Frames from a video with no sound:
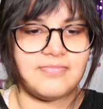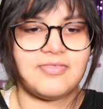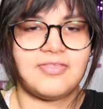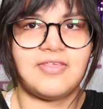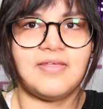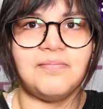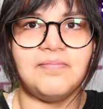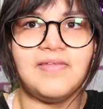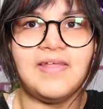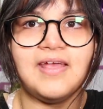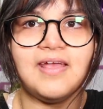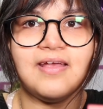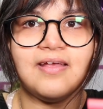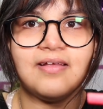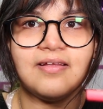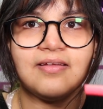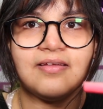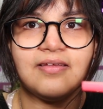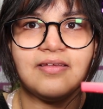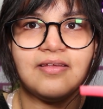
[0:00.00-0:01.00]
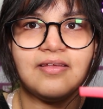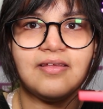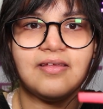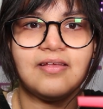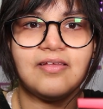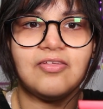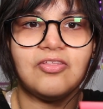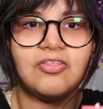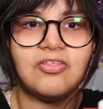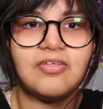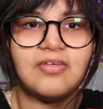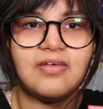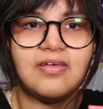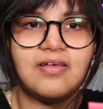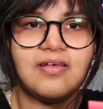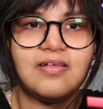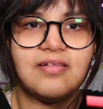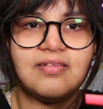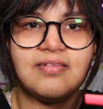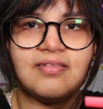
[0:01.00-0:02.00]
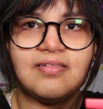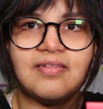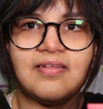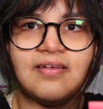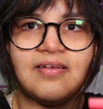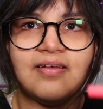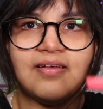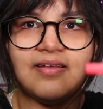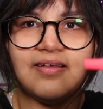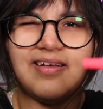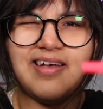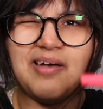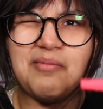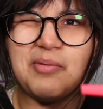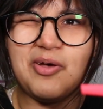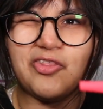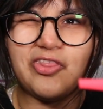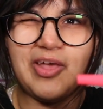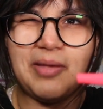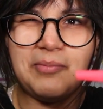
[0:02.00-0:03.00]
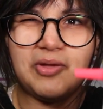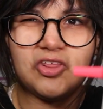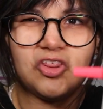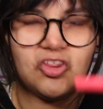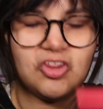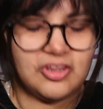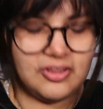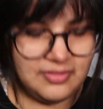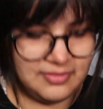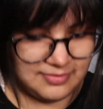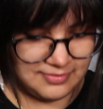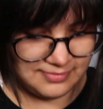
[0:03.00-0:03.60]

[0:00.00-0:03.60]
Same thing, just about that much.